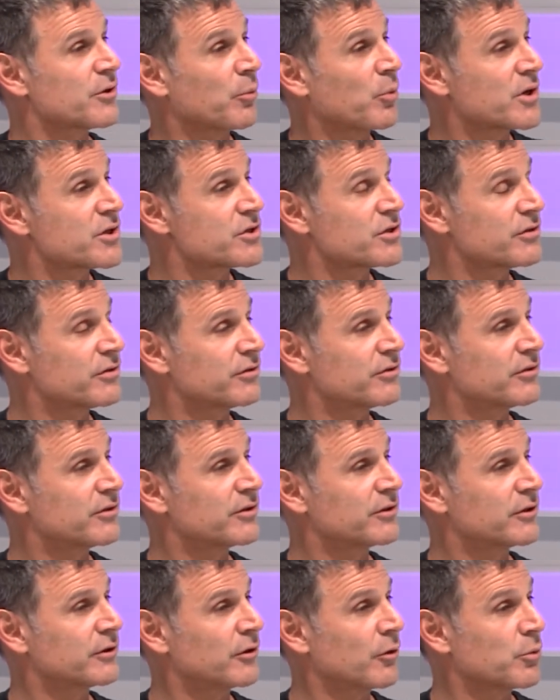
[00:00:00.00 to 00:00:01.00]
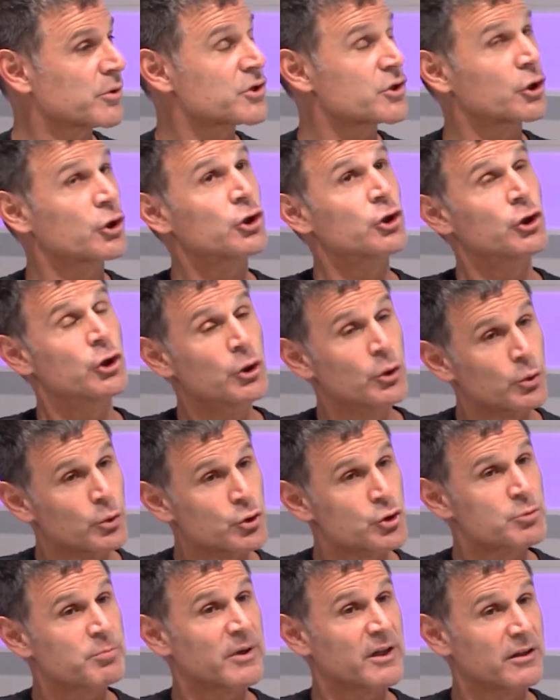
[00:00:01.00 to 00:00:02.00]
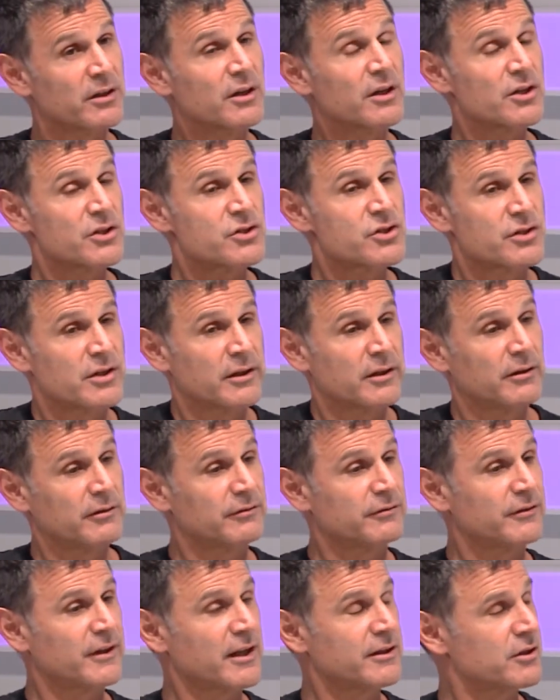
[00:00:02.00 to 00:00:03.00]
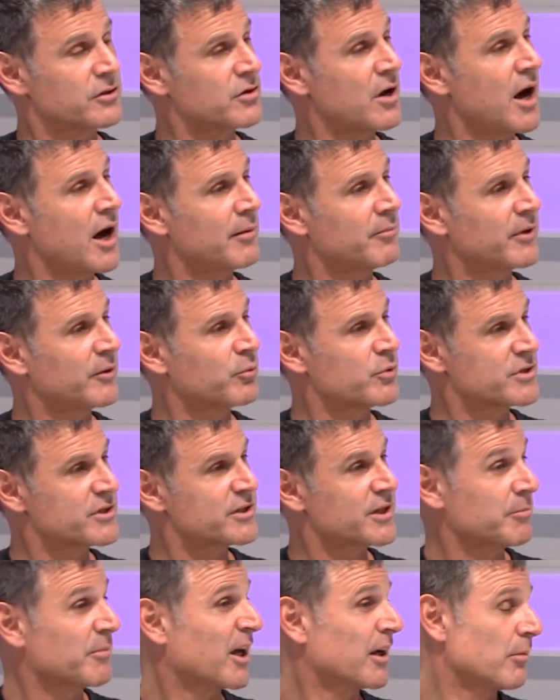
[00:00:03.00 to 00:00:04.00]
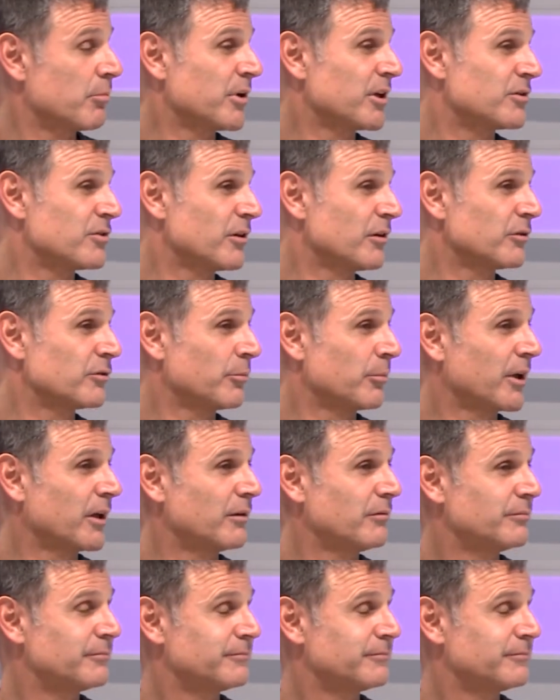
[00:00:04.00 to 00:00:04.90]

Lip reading: It wasn't huge, but still at the time seemed like a big deal to me.